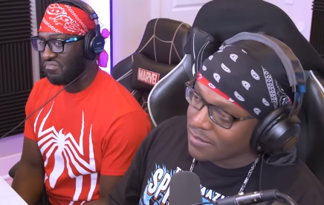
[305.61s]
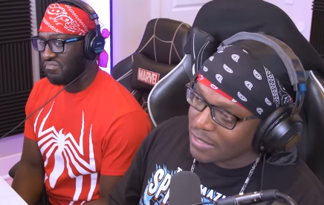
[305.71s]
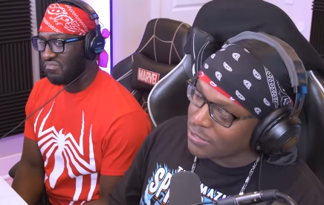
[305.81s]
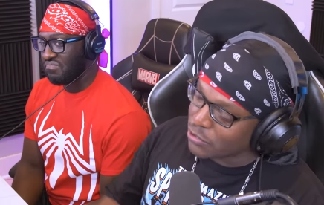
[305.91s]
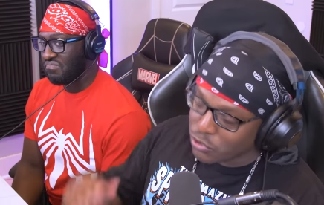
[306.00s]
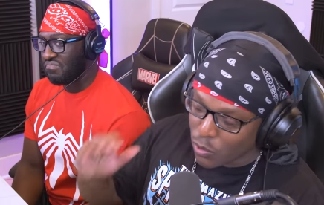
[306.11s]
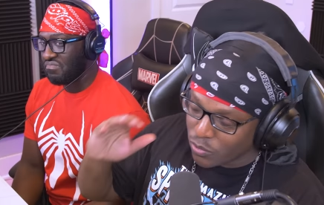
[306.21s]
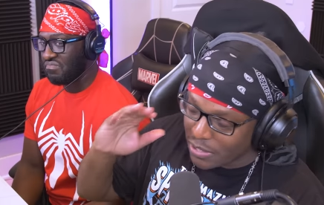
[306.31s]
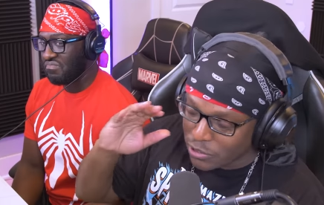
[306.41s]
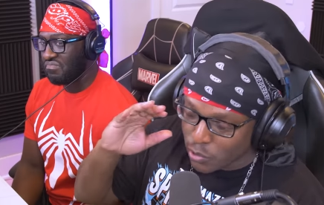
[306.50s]
Speaker 1: they
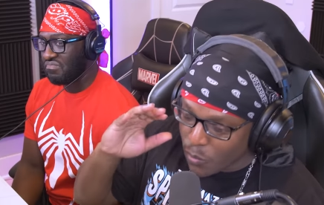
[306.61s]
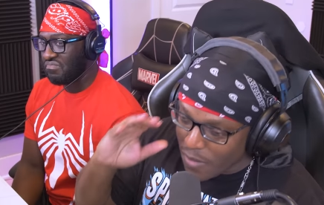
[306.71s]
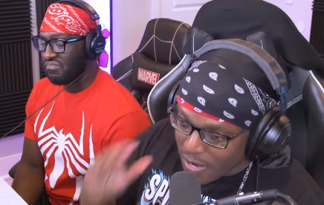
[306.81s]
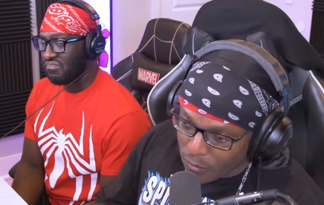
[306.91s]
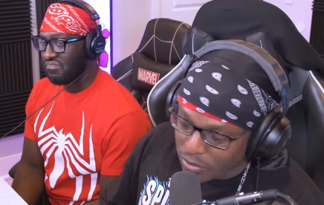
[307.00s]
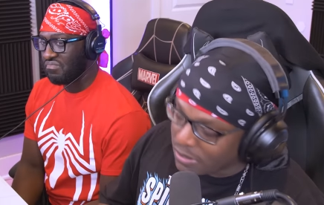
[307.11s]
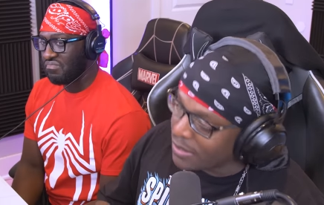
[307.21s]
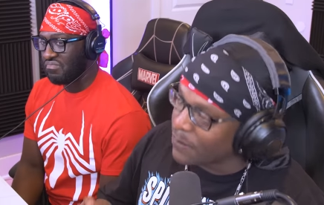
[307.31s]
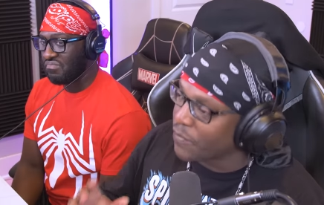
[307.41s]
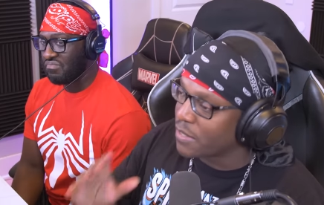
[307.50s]
show
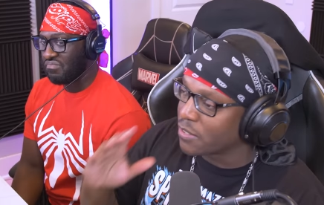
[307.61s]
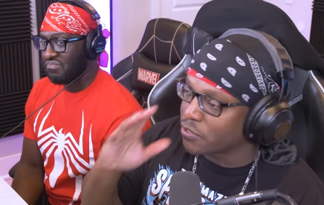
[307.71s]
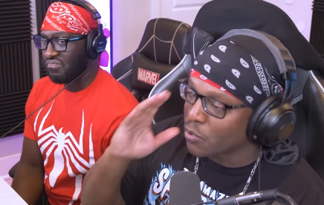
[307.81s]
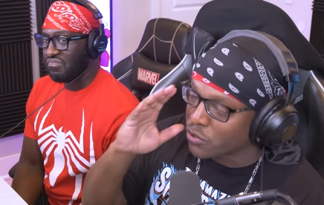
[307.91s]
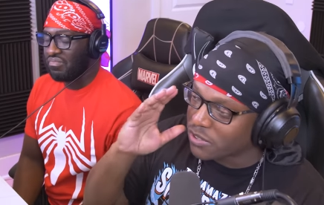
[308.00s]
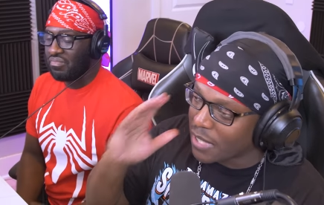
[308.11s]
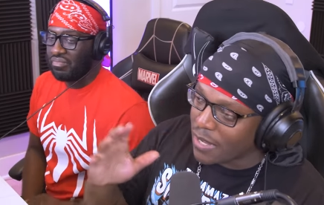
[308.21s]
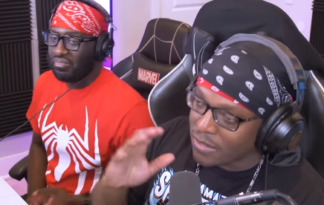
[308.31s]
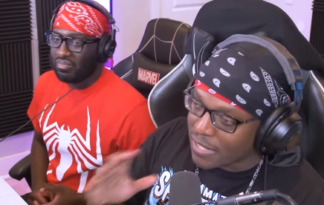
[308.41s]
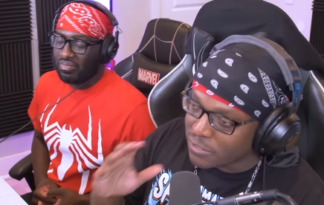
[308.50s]
everything. And it's so
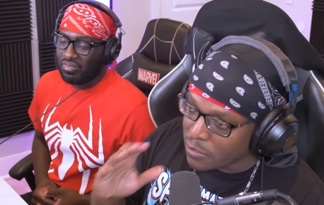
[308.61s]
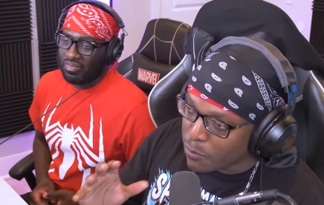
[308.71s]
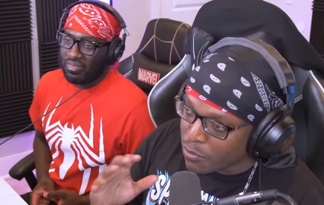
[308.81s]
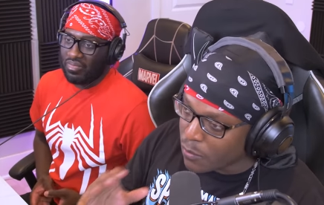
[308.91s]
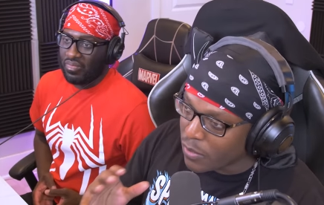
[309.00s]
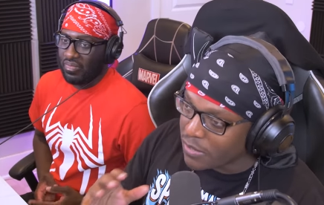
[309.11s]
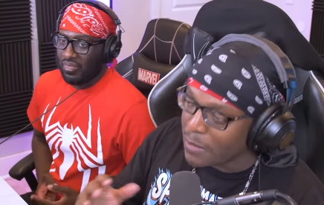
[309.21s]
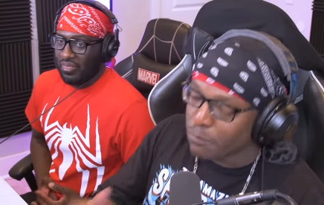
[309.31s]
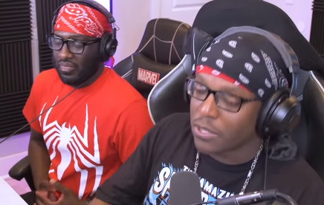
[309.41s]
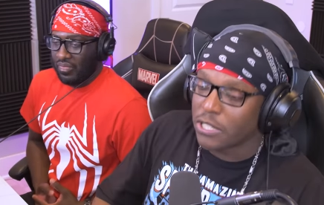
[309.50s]
stylized to the point
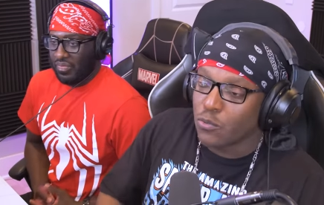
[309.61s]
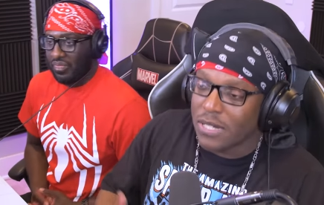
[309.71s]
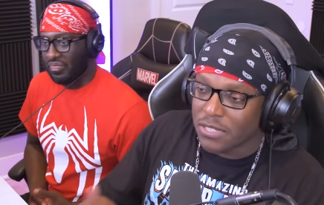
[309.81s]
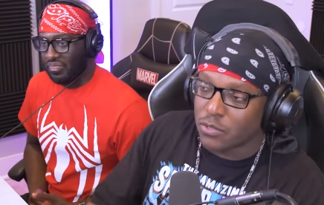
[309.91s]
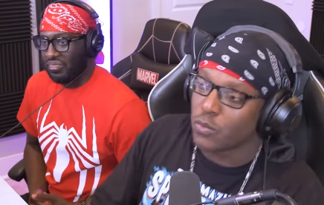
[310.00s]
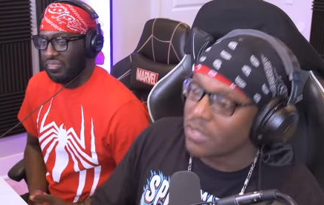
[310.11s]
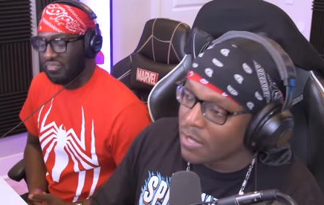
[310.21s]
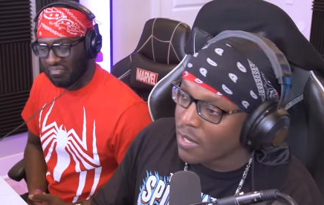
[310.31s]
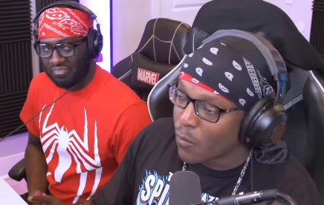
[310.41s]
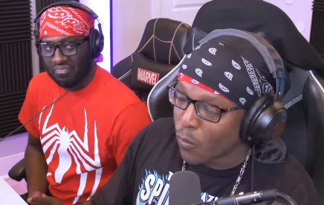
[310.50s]
where they bring you into
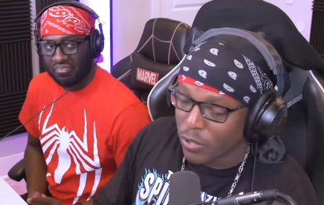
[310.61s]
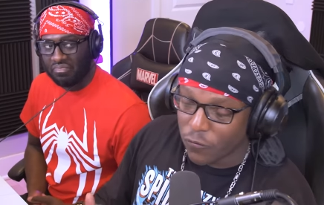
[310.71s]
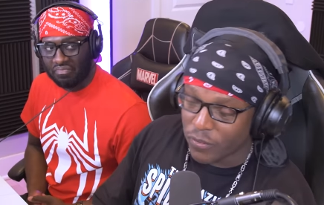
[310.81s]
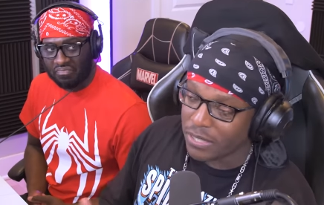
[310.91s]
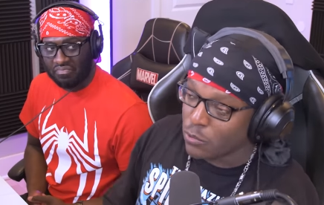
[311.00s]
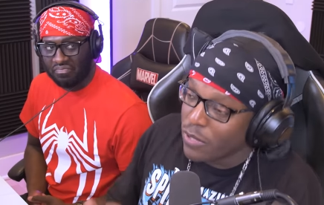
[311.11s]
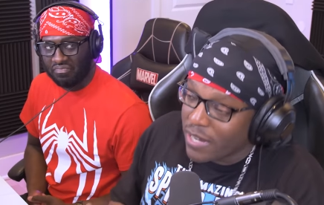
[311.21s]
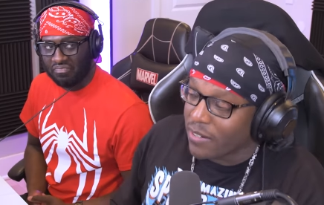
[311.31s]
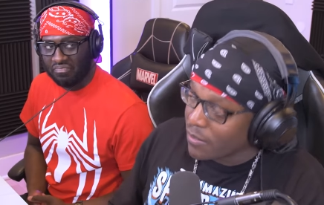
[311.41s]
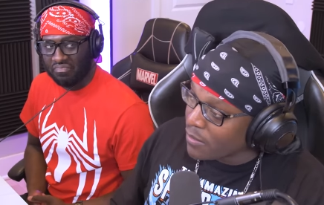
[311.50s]
it where you feel like you
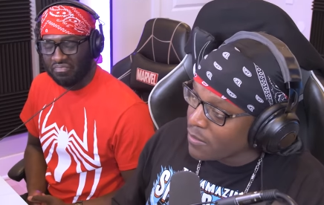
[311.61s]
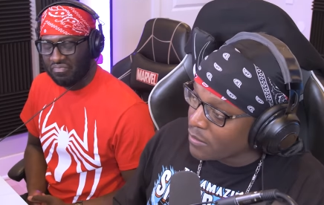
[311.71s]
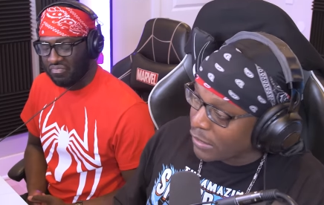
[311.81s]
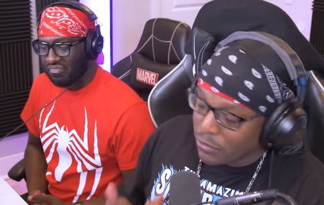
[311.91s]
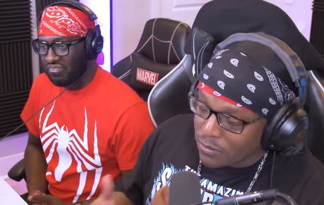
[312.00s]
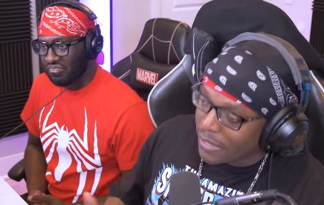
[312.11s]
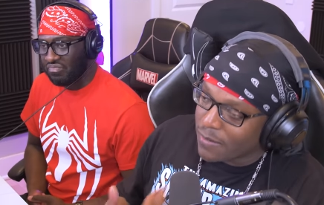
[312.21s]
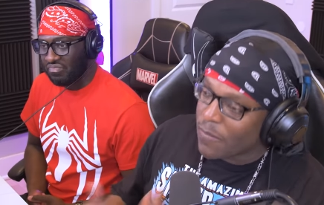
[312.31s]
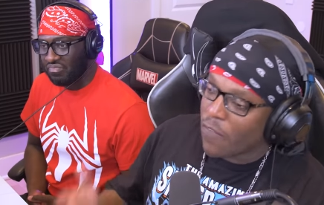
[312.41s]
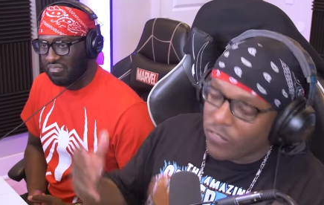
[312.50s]
there.
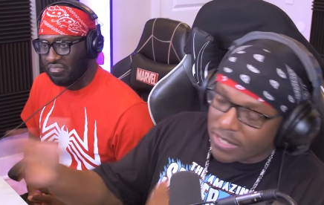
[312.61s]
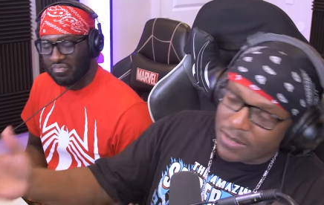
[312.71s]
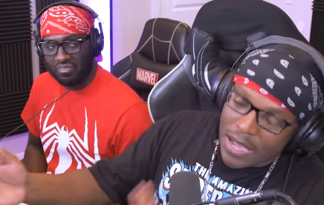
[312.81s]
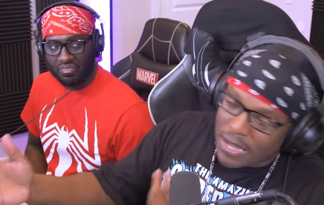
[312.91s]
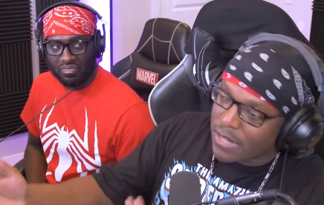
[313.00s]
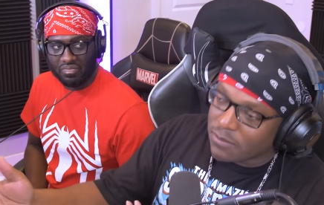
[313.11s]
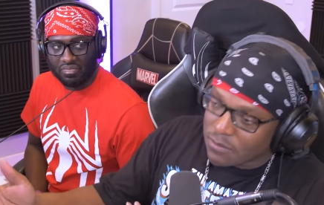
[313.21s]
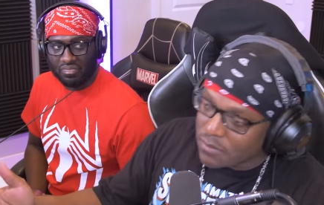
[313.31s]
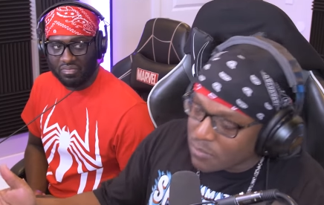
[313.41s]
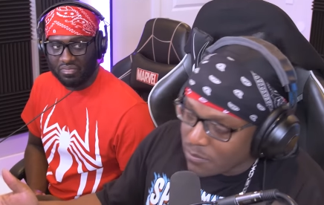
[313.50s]
Like I feel like I
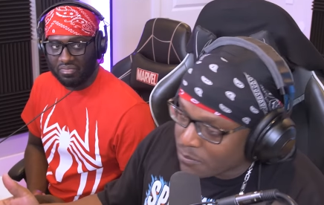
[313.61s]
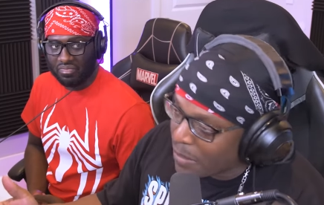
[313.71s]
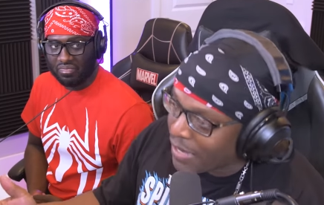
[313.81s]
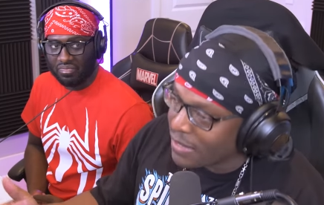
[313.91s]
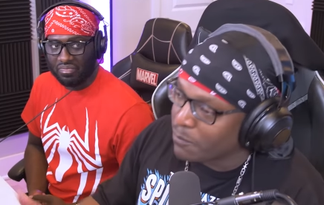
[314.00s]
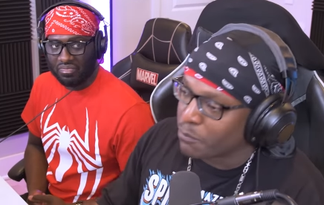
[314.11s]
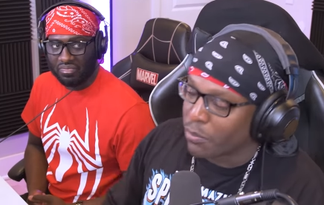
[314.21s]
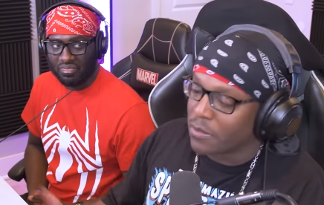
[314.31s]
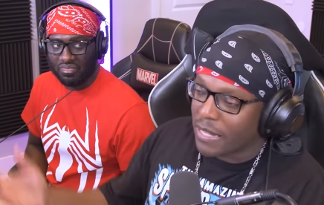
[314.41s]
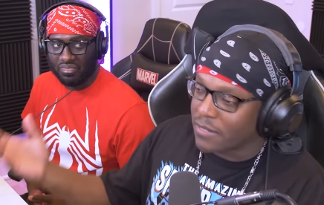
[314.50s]
got my head,
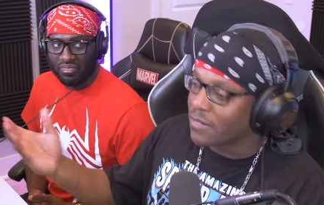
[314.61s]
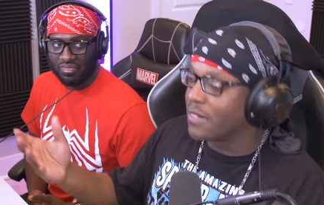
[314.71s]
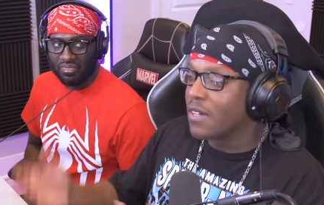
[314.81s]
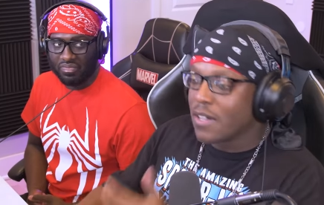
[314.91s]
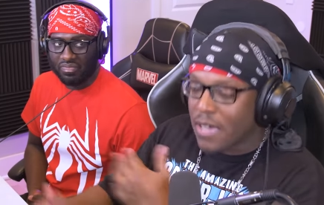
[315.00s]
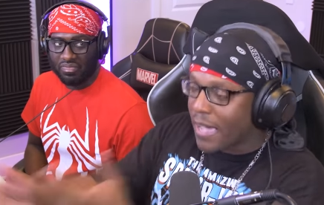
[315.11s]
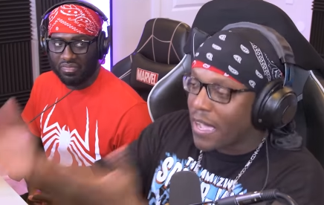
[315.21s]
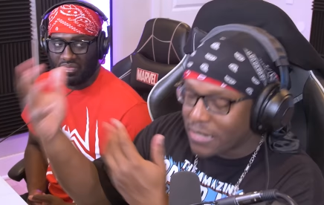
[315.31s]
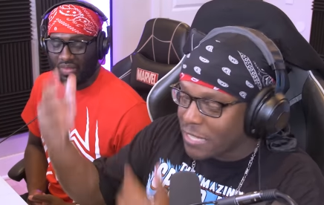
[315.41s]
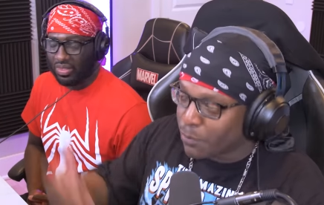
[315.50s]
like I
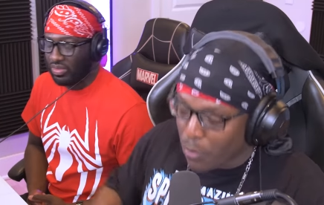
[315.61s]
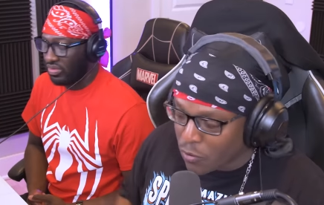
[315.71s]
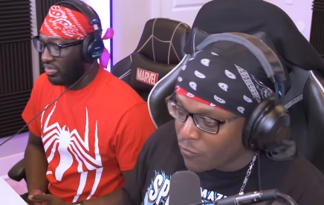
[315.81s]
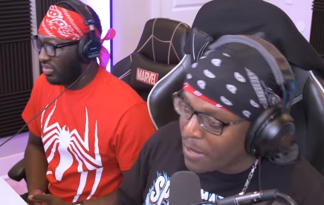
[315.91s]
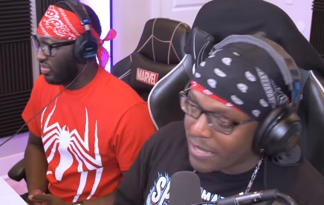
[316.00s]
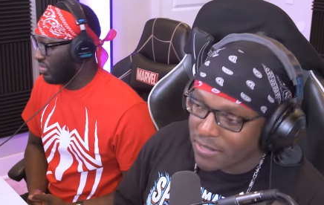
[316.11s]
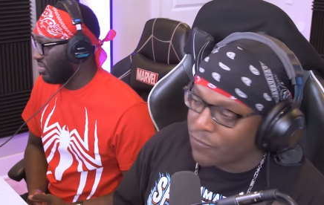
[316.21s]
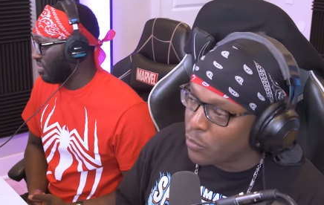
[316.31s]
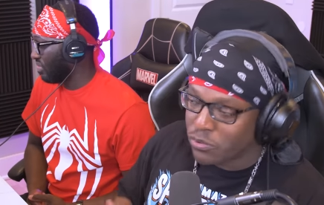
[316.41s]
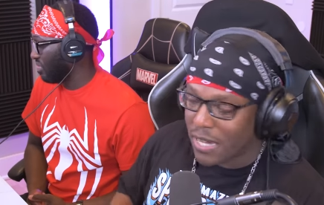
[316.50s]
got glass broken over my
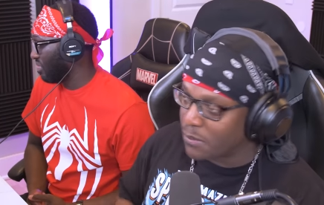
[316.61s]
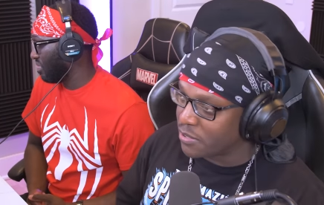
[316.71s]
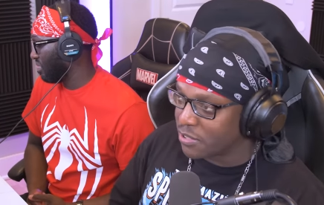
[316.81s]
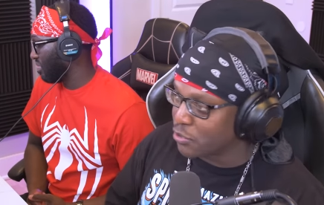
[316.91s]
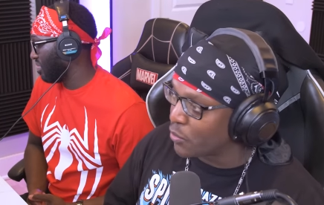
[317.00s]
head a few times in this